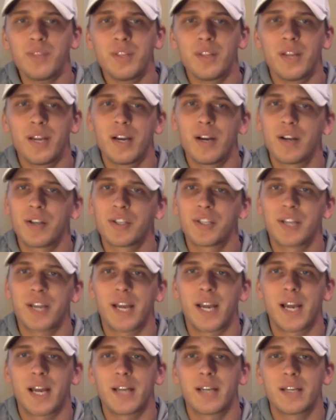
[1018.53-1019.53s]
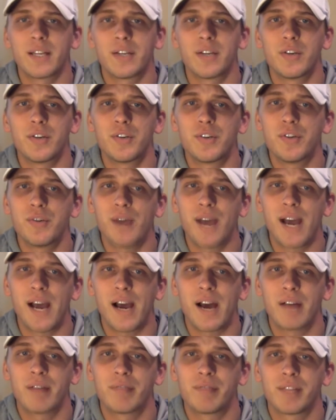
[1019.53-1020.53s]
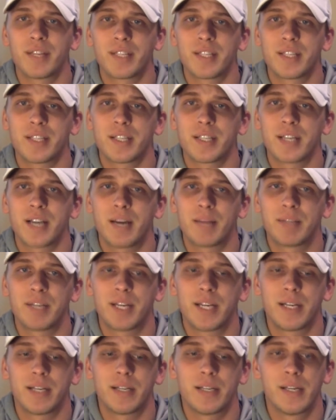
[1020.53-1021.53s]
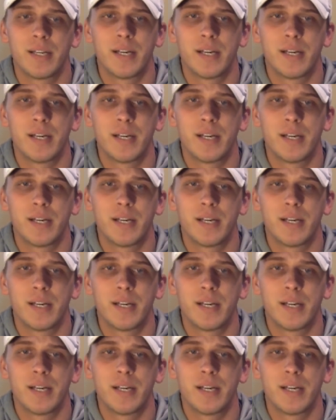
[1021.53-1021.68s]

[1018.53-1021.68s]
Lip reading: they all stand and who you have that's in the top 10.